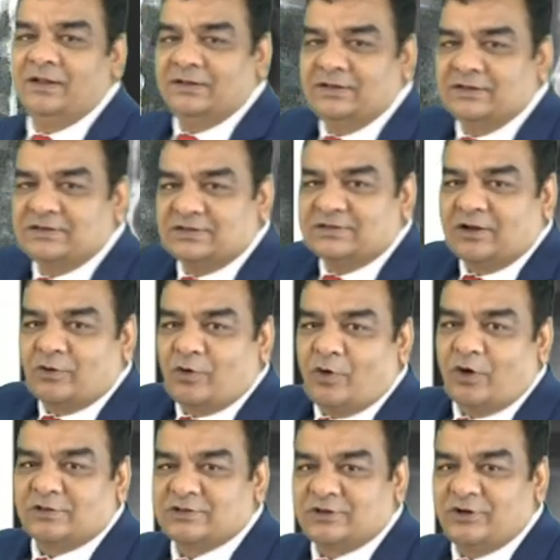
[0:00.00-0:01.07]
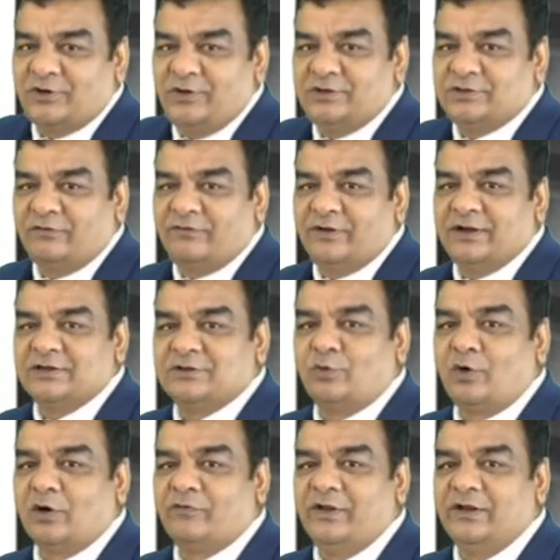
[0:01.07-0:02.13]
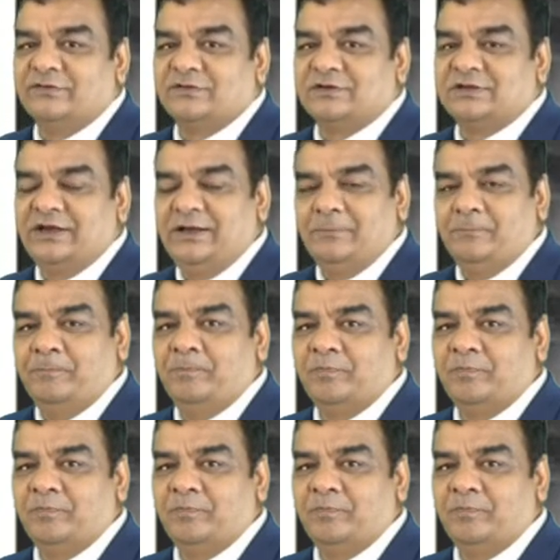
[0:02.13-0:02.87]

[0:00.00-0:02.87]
This is a corkscrew esophagus, what we have seen